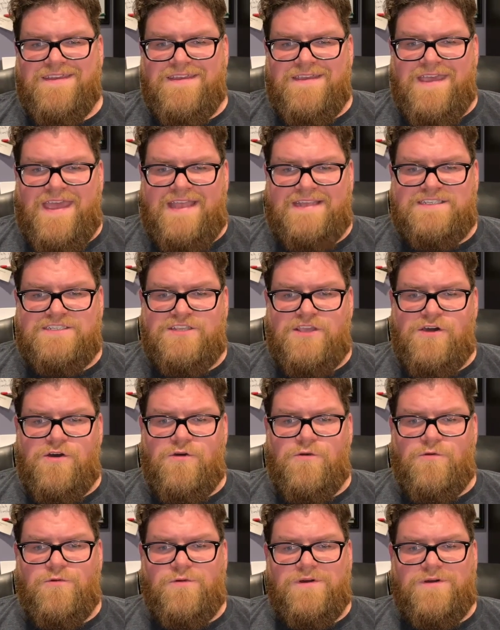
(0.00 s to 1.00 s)
And
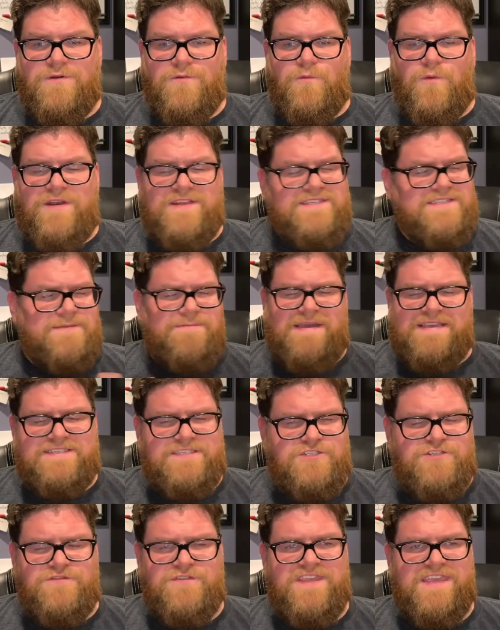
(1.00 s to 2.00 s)
so, what is the
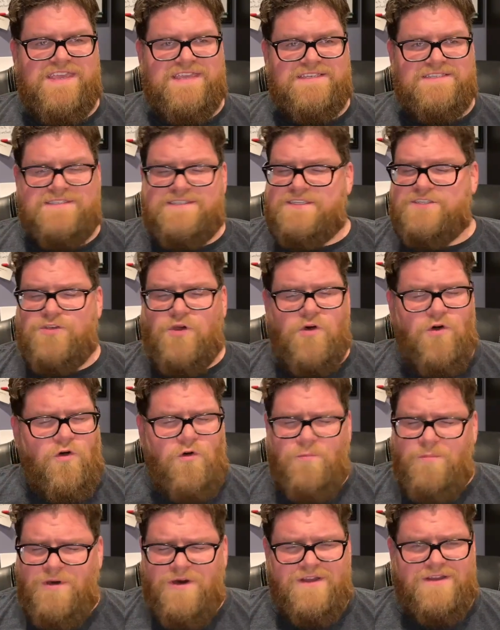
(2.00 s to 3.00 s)
message of Kings? This
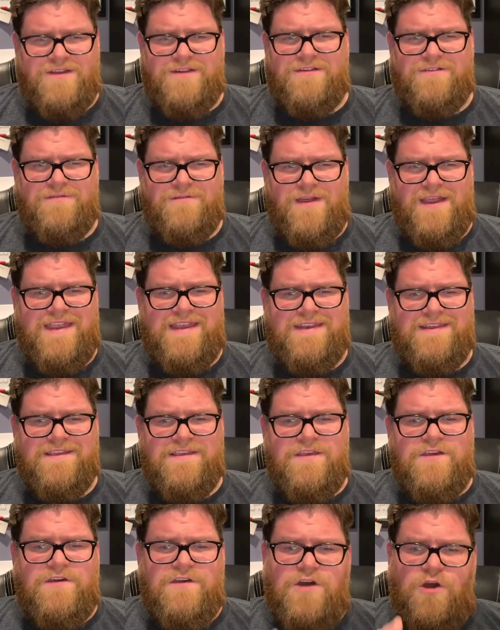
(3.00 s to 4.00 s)
whole book, right?
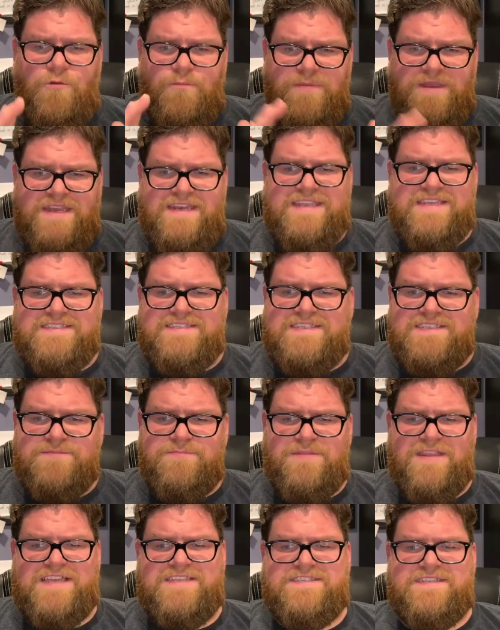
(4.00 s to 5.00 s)
Obedience is
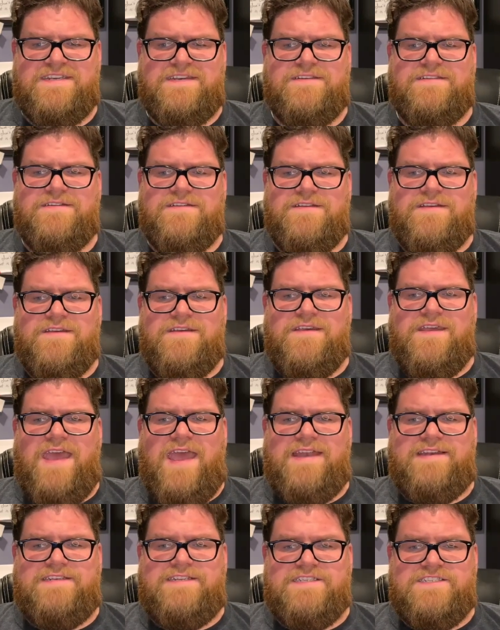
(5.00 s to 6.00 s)
blessing,
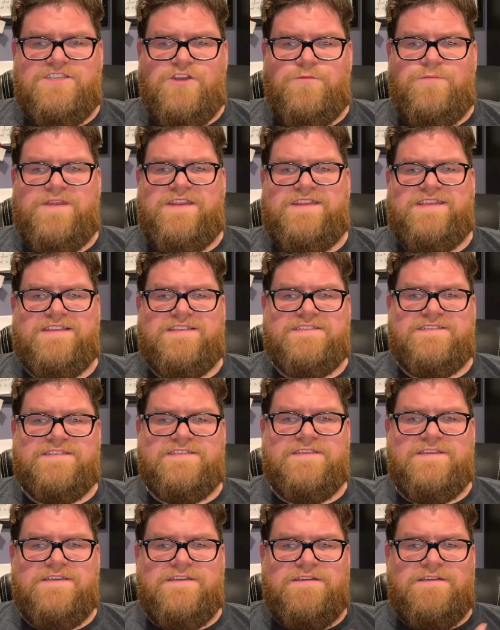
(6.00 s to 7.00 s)
and disobedience,
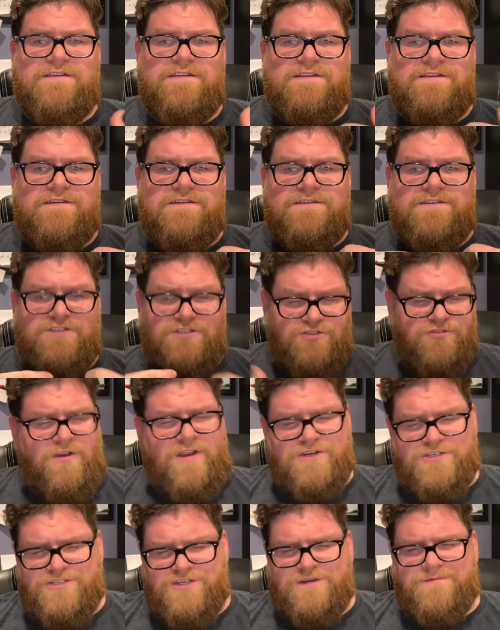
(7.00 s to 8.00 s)

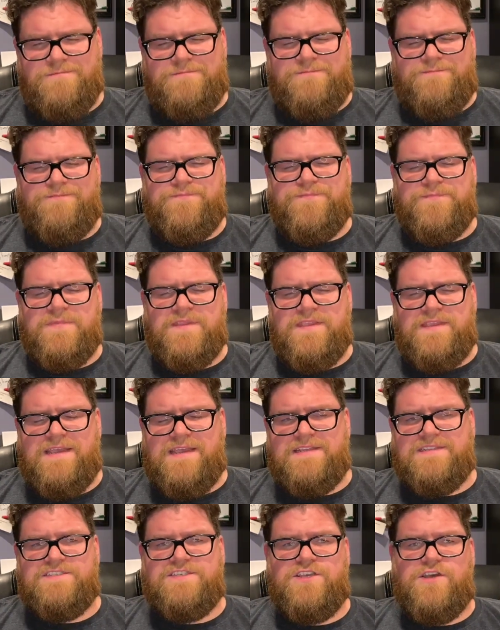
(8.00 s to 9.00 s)
destruction.
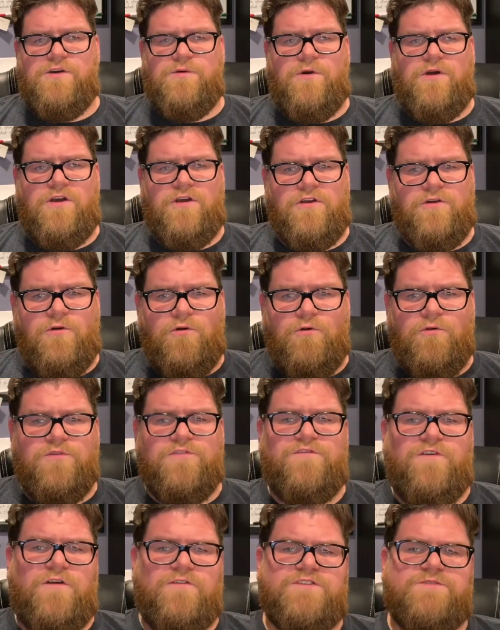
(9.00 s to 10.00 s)
And so, our old
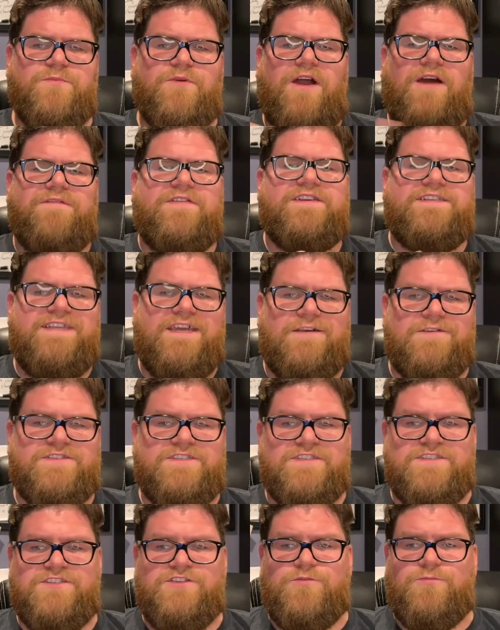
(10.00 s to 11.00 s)
false prophet tells
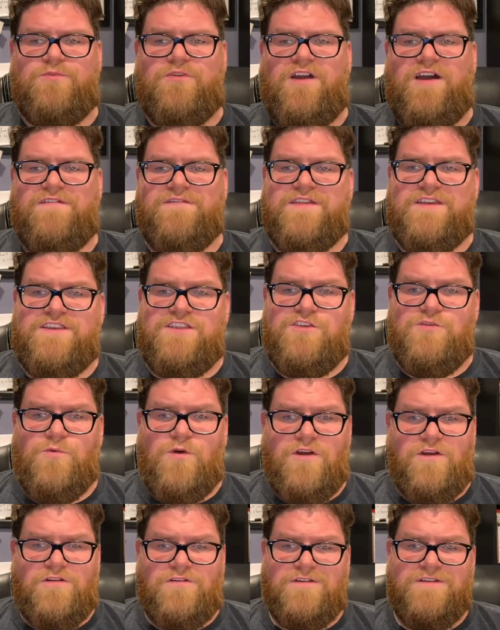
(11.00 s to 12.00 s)
this new prophet, you
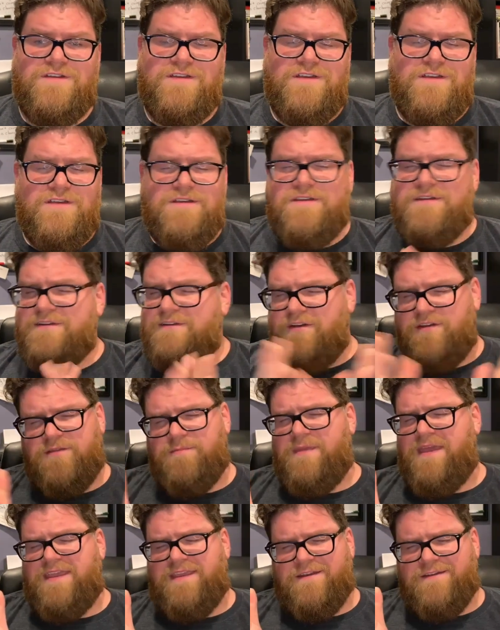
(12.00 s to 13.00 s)
aren't going to
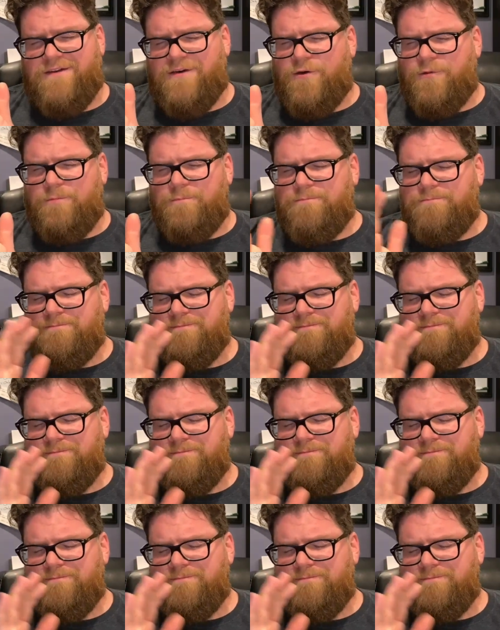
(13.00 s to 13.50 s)
make it home.